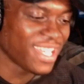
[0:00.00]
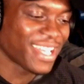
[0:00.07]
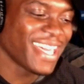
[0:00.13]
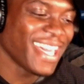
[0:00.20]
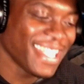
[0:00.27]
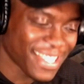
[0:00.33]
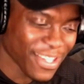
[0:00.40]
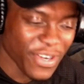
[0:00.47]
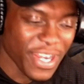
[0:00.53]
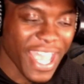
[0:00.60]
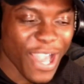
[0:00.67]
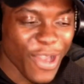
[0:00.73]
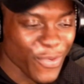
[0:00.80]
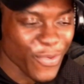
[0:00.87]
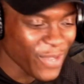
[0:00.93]
Okay, so
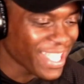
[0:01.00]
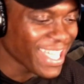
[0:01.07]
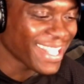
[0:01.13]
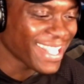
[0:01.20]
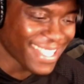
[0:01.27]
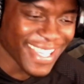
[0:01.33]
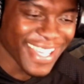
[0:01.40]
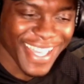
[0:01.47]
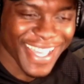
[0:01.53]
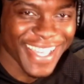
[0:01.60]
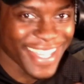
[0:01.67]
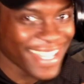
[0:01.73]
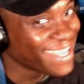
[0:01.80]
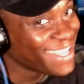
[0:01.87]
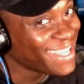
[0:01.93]
now we get to...
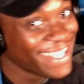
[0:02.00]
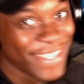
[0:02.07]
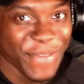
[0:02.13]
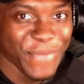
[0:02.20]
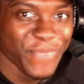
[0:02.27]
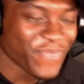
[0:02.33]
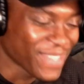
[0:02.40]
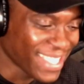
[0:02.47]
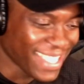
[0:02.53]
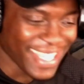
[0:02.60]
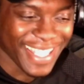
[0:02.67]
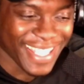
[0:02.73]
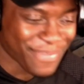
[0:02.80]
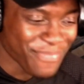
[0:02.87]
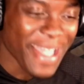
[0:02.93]
It's